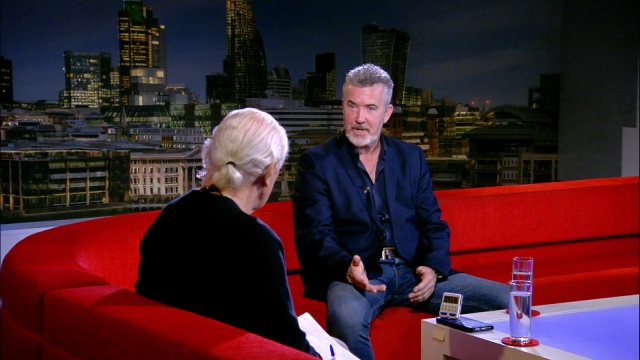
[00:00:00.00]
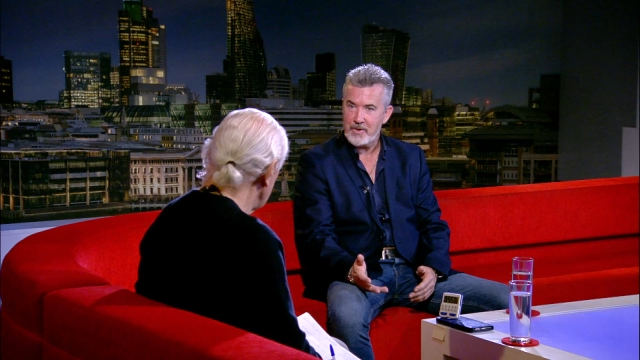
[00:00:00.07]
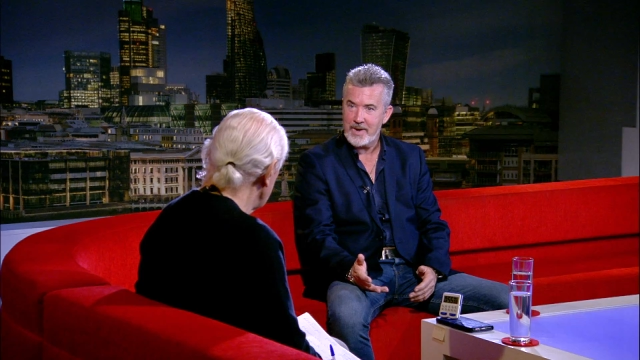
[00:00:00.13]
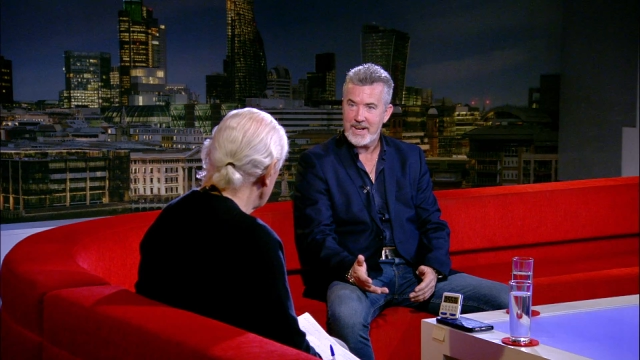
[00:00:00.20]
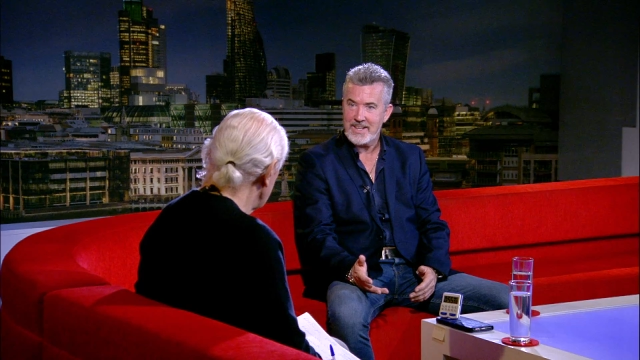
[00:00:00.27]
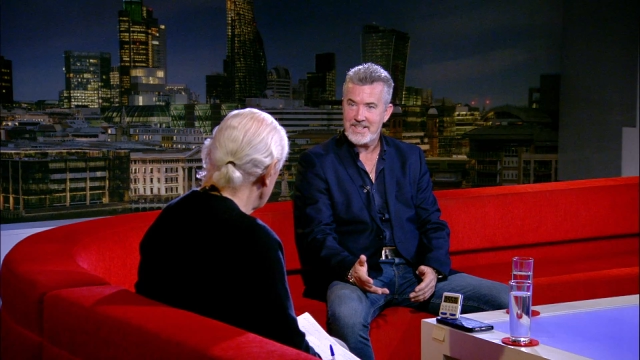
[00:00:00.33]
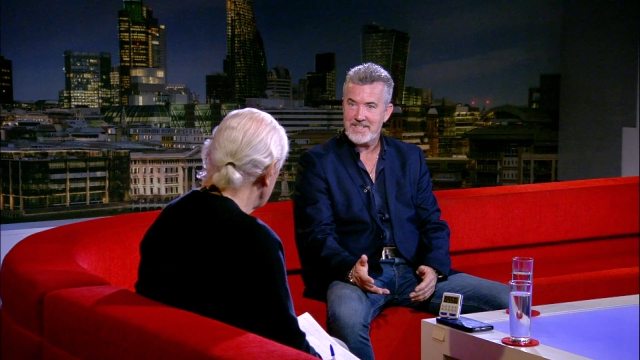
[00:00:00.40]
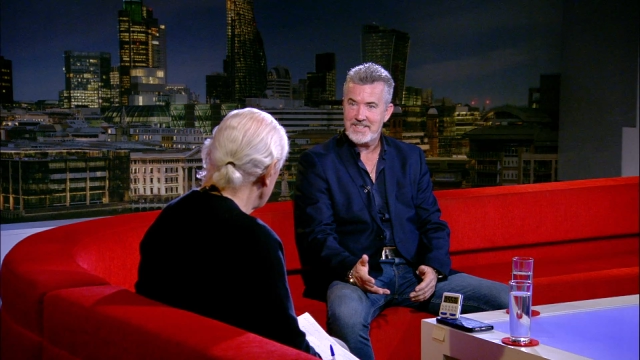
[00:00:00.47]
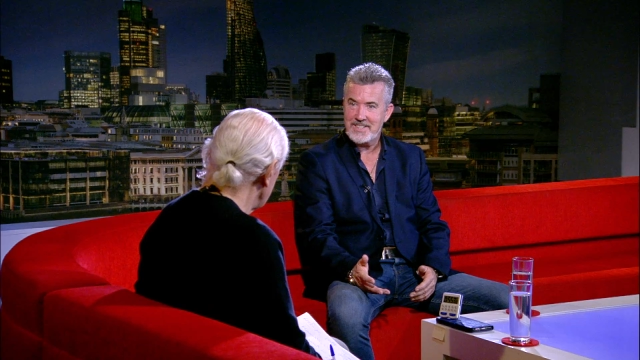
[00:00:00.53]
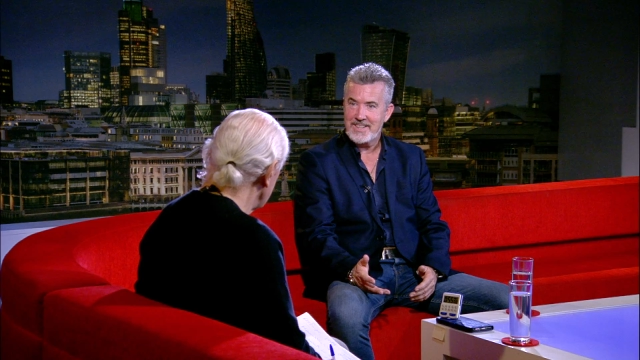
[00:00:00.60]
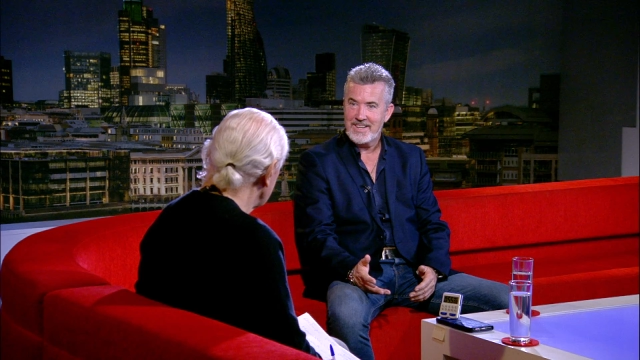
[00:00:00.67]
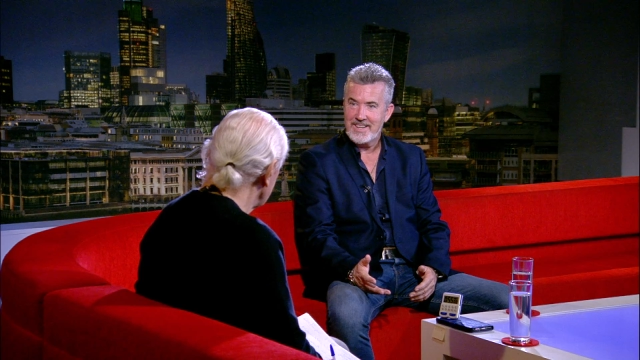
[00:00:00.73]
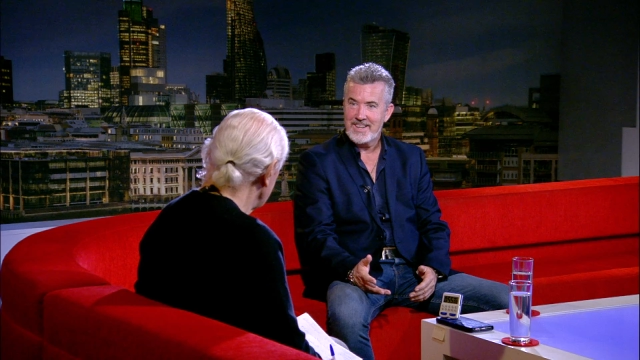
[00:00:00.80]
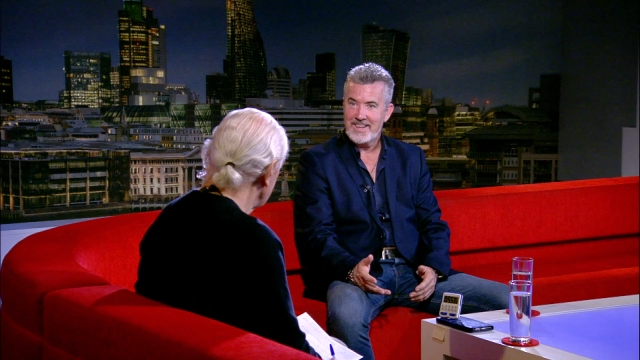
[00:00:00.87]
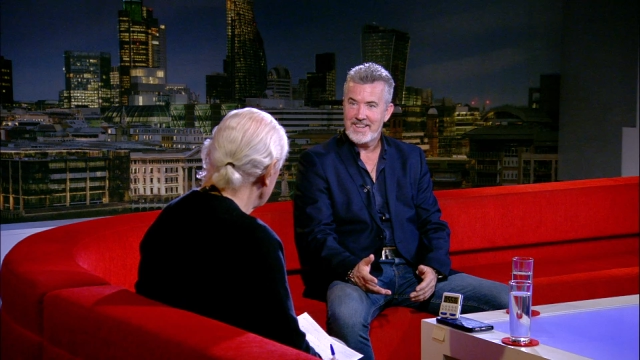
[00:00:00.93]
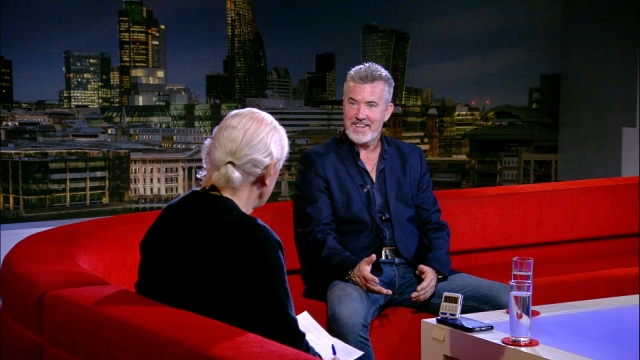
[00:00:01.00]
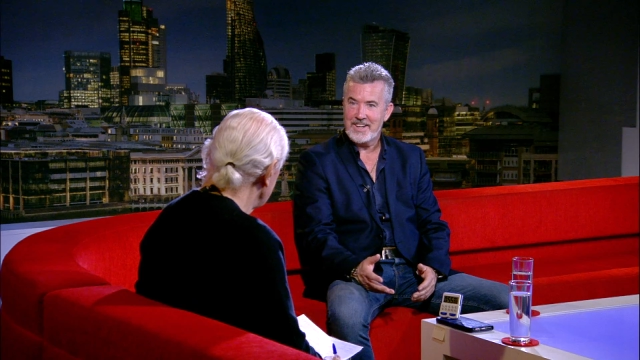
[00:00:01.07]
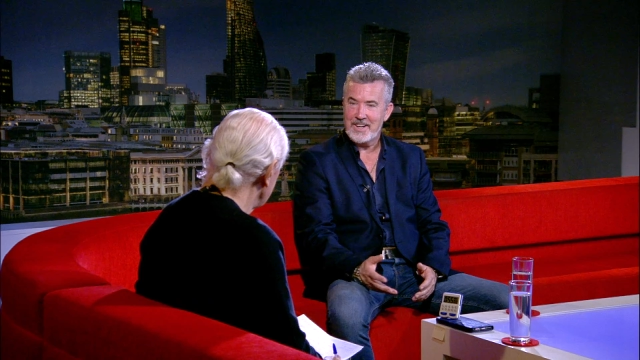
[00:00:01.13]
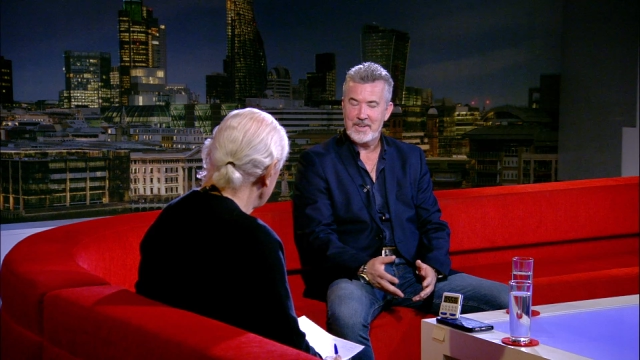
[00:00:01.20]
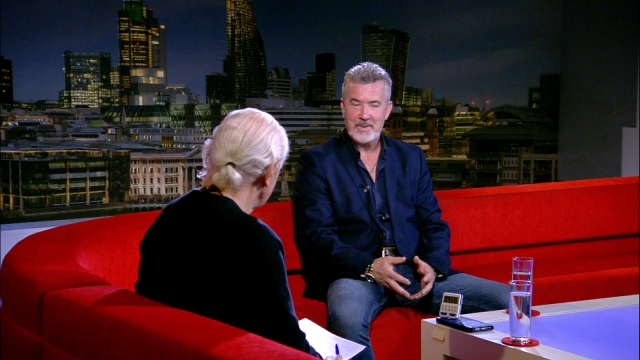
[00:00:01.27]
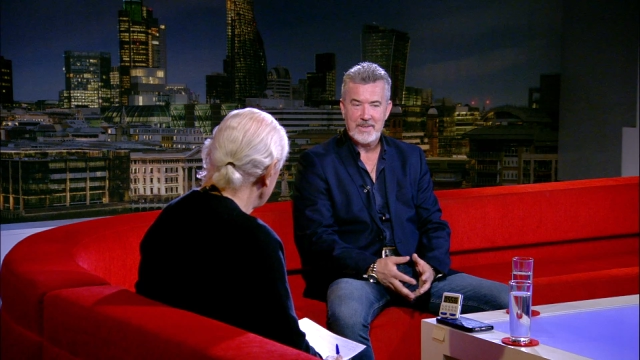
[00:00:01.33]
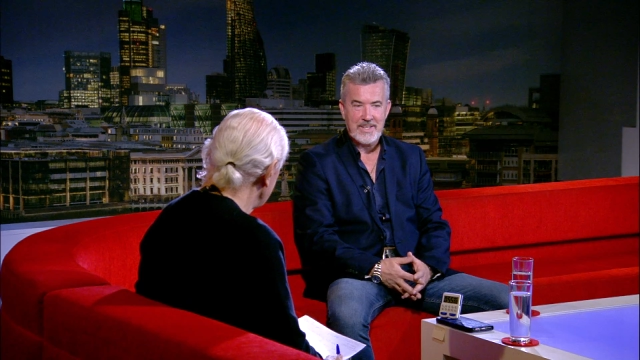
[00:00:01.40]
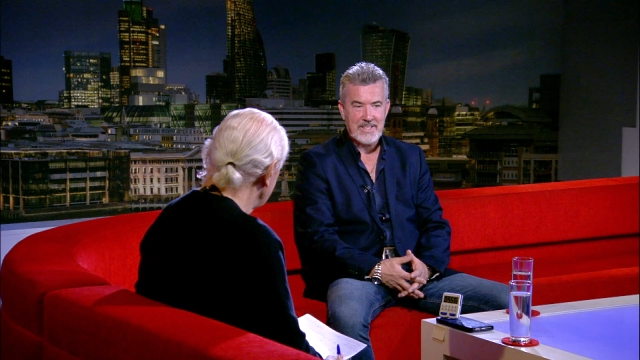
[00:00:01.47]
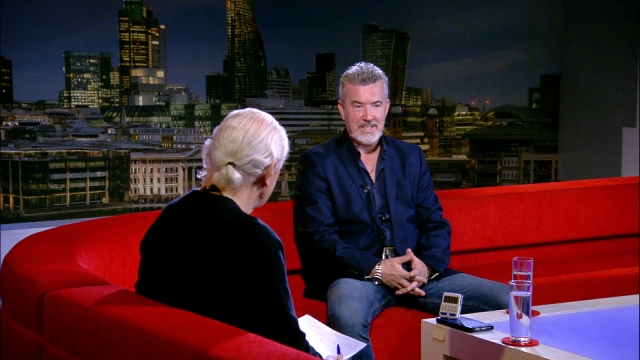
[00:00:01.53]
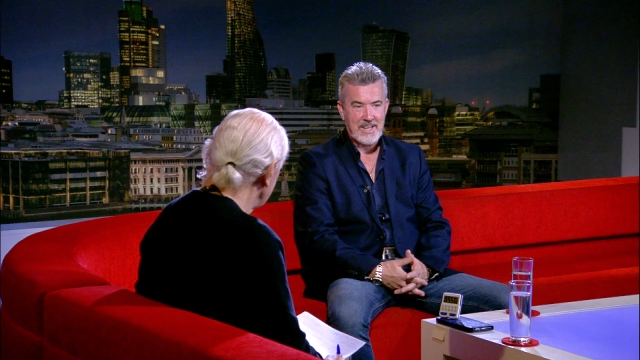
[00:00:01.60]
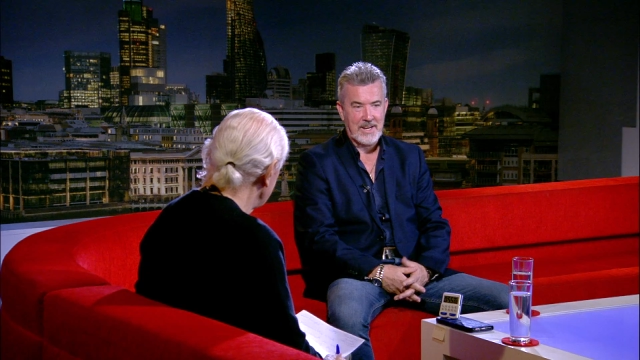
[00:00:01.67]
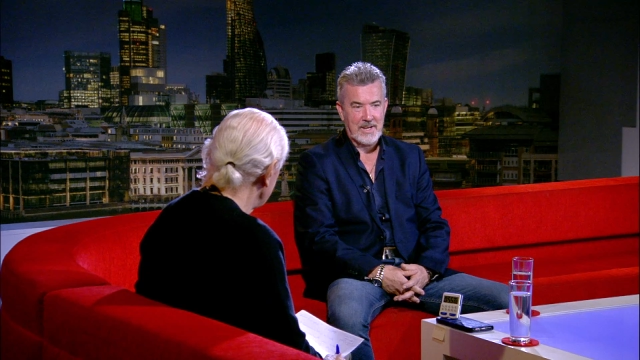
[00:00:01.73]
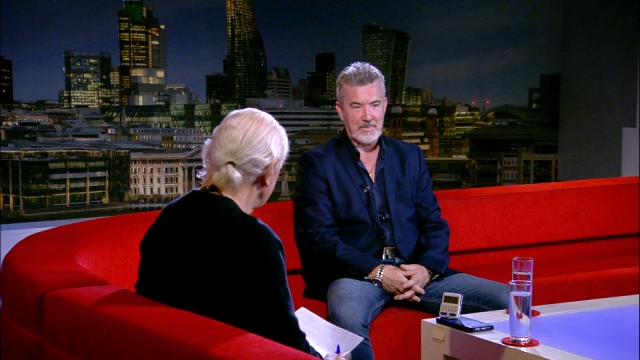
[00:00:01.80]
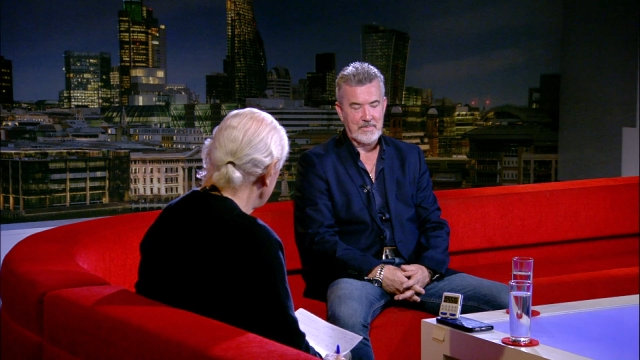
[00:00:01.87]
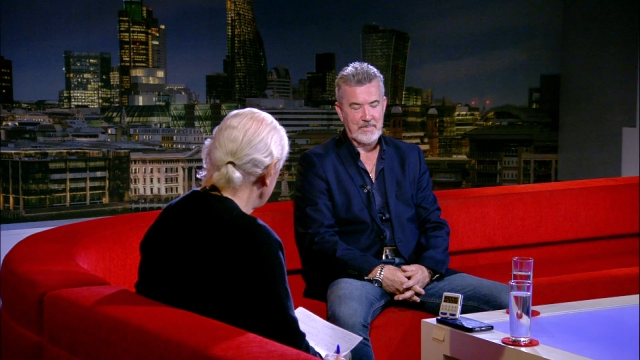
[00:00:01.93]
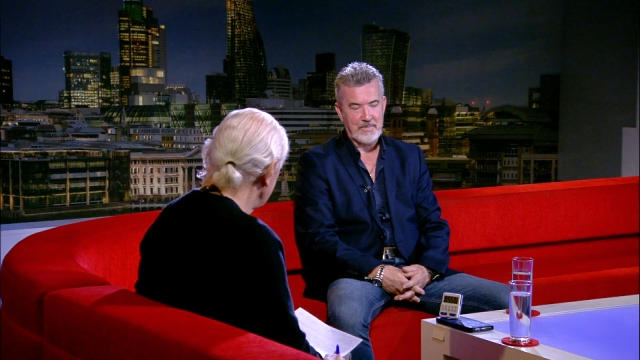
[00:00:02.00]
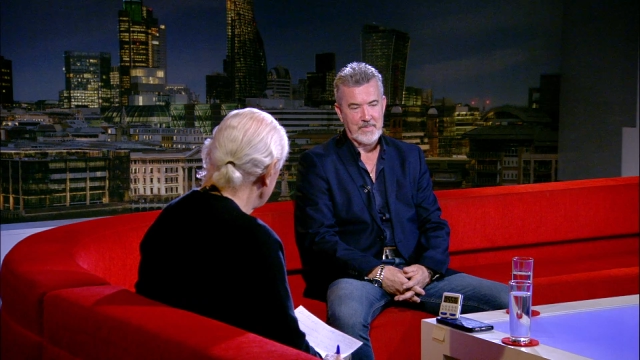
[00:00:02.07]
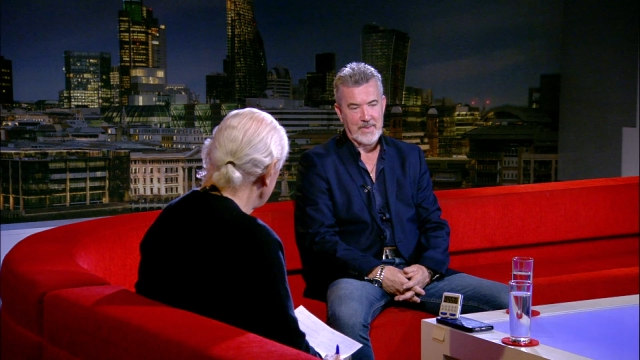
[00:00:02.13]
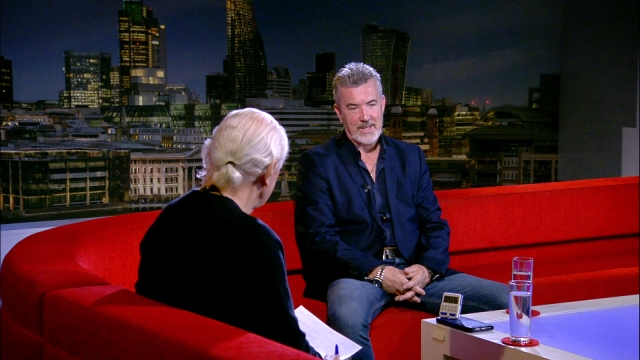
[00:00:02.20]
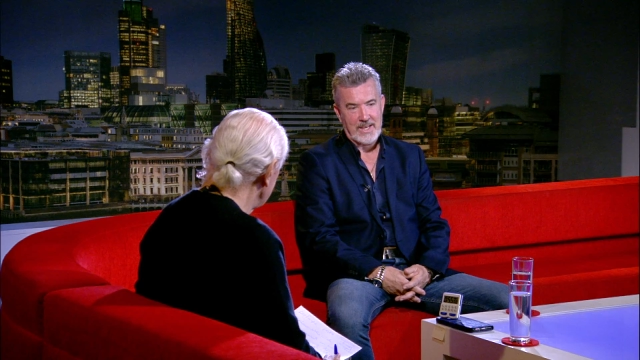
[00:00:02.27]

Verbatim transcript: of the greats. You know, and